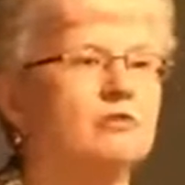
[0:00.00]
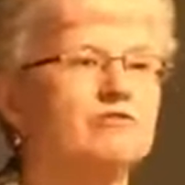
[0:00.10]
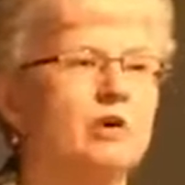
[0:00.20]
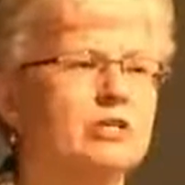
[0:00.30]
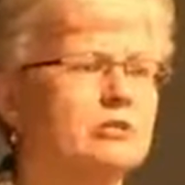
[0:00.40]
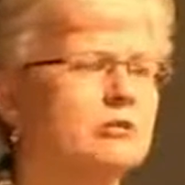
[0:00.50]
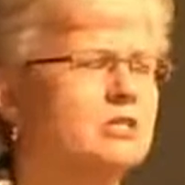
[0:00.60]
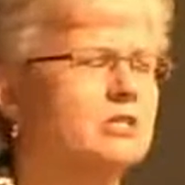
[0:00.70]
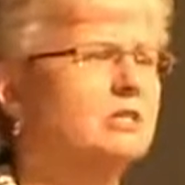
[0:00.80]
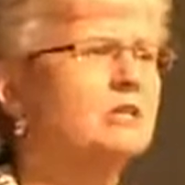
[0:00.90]
fosters
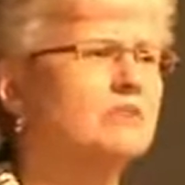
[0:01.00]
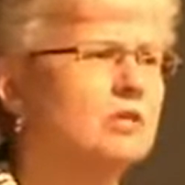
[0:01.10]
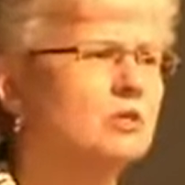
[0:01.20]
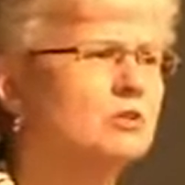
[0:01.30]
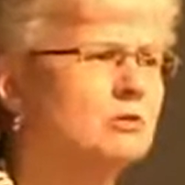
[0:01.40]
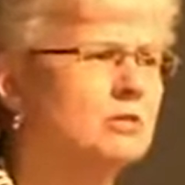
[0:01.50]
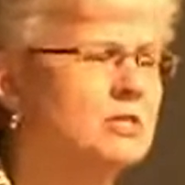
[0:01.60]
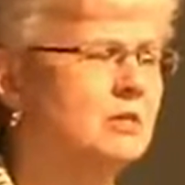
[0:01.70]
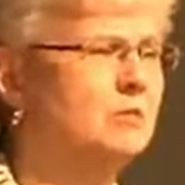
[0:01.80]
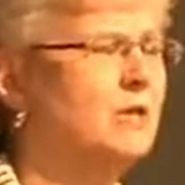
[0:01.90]
significant
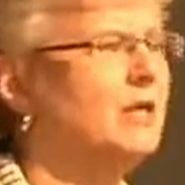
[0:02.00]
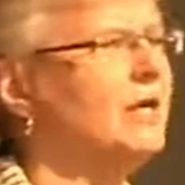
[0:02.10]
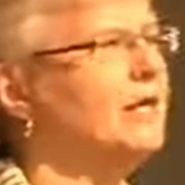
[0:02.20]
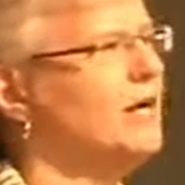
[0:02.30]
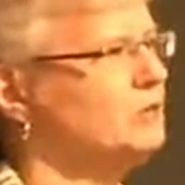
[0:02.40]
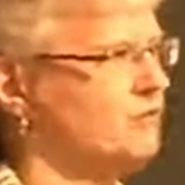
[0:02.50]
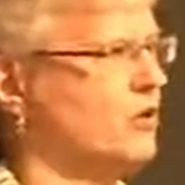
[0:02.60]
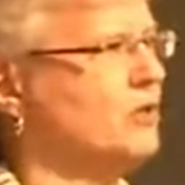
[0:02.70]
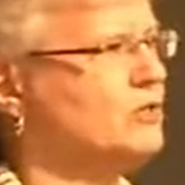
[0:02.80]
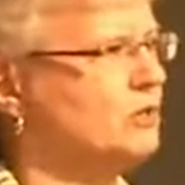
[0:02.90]
tourism and helps
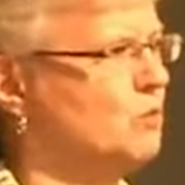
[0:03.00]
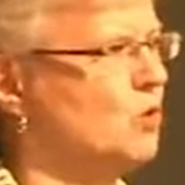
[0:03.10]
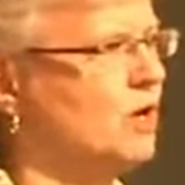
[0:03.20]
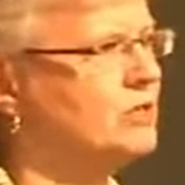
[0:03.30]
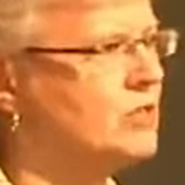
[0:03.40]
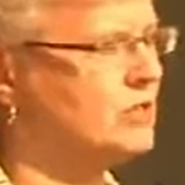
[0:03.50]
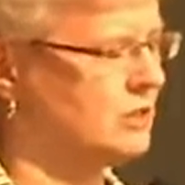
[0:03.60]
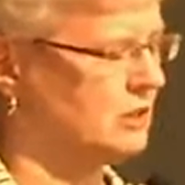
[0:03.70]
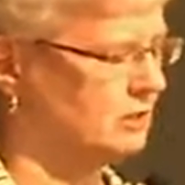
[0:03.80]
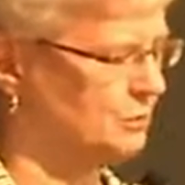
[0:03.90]
foster more
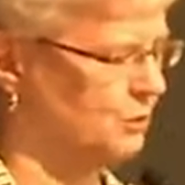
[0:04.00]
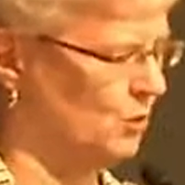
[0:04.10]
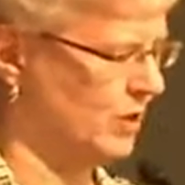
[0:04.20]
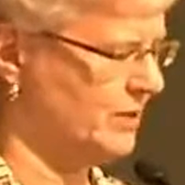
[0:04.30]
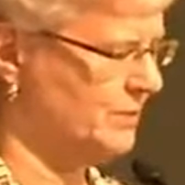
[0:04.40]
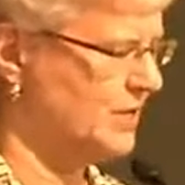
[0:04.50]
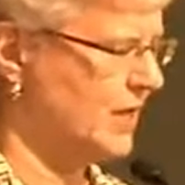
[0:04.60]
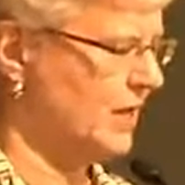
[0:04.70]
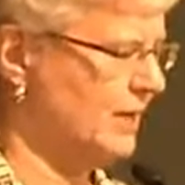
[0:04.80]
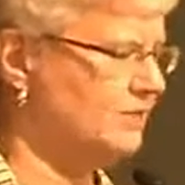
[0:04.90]
artistic employment.
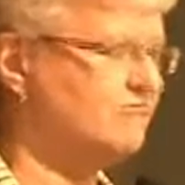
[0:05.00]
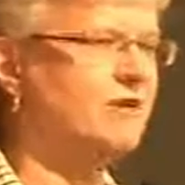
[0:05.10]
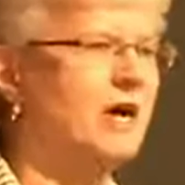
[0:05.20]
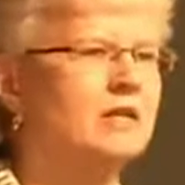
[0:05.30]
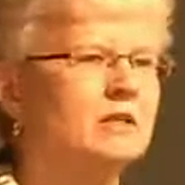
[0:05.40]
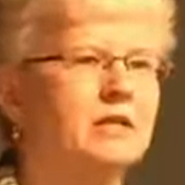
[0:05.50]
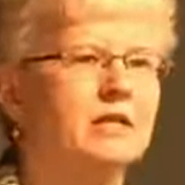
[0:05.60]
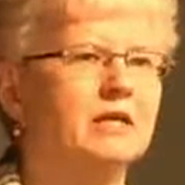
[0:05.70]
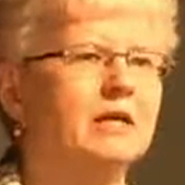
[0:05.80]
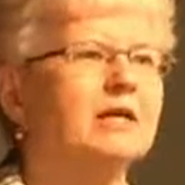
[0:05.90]
And then finally,
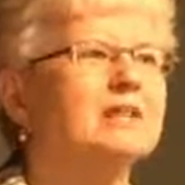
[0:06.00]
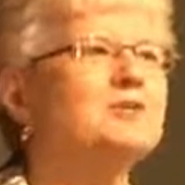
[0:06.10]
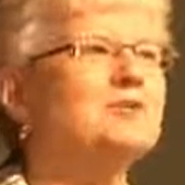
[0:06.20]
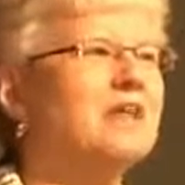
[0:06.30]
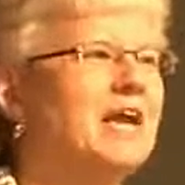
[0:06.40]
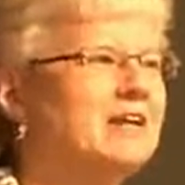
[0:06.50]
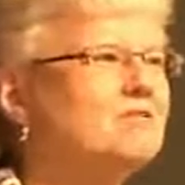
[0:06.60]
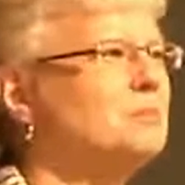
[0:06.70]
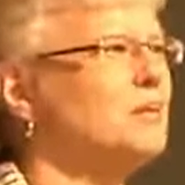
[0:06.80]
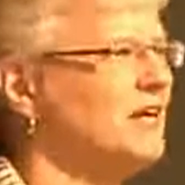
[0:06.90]
creatives
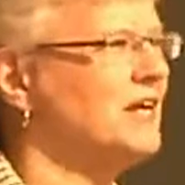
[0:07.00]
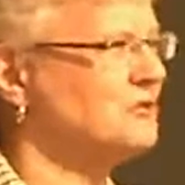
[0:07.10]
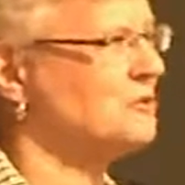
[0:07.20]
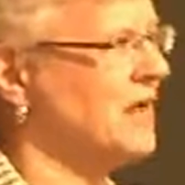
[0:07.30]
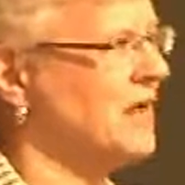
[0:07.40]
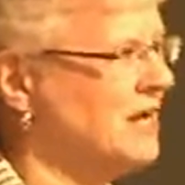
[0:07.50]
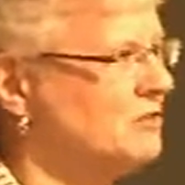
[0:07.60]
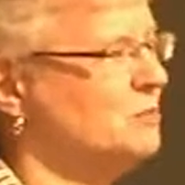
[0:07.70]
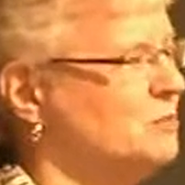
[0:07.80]
beget creatives. People